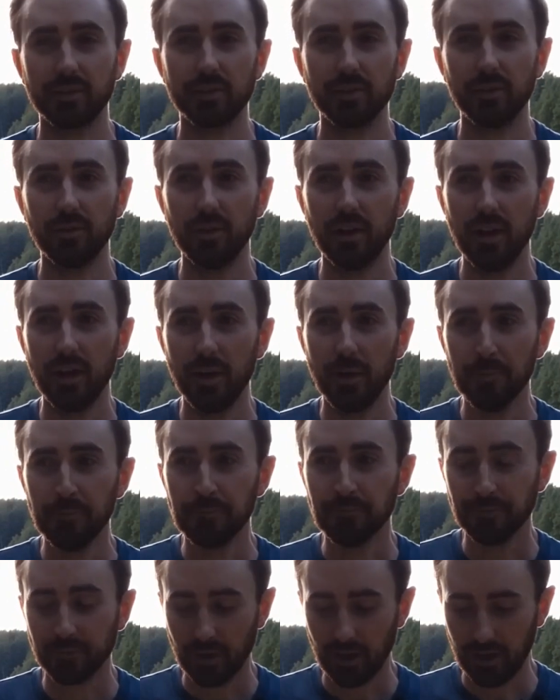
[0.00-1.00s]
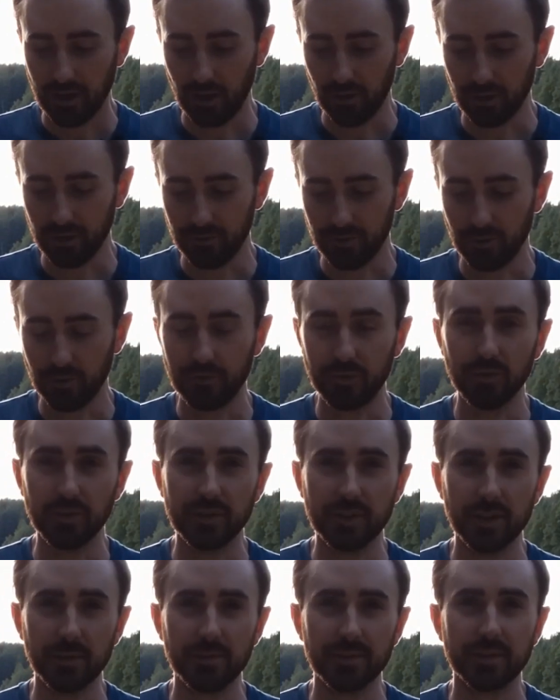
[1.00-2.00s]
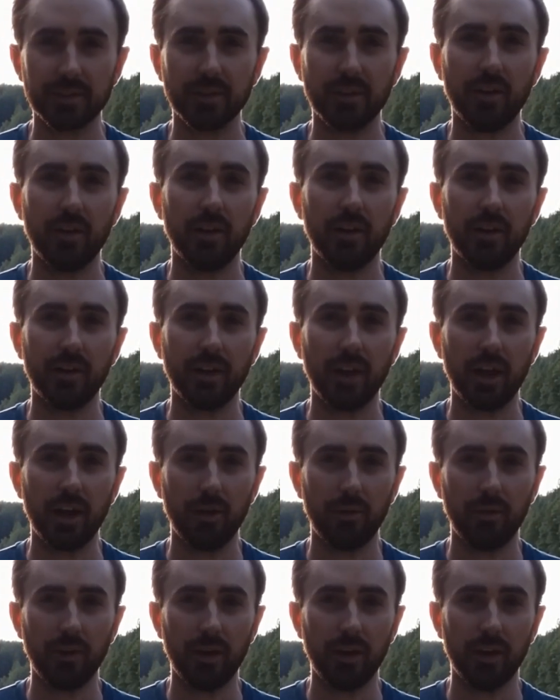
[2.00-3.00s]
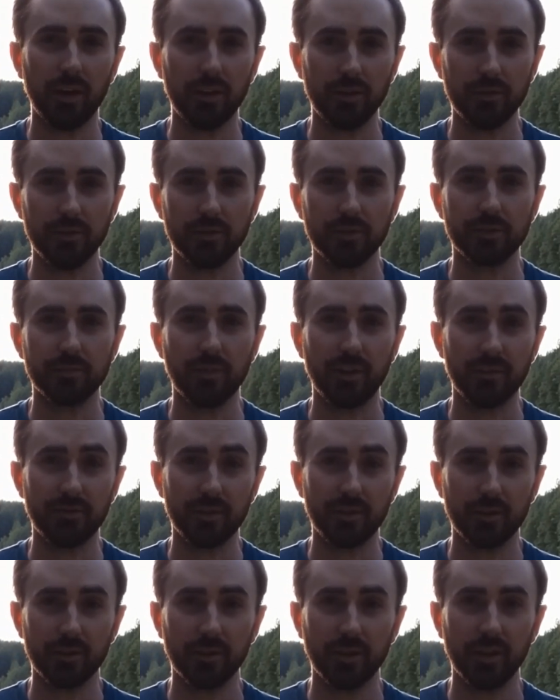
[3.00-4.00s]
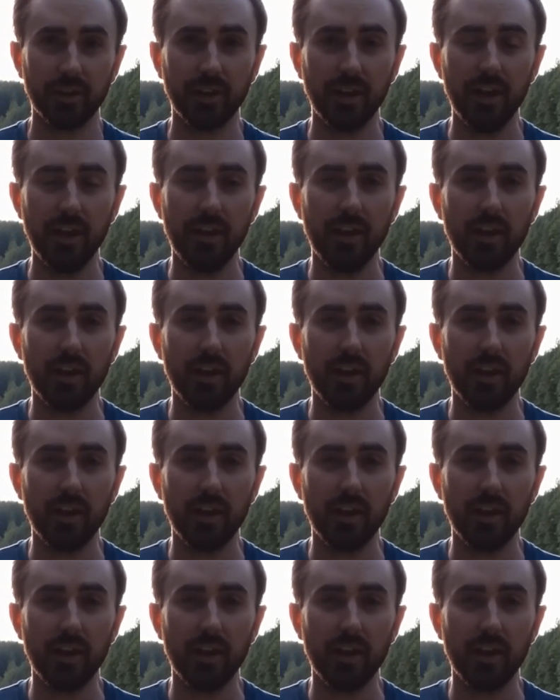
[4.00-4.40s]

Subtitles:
So I'll give you a few tips on how I use my ferro rod,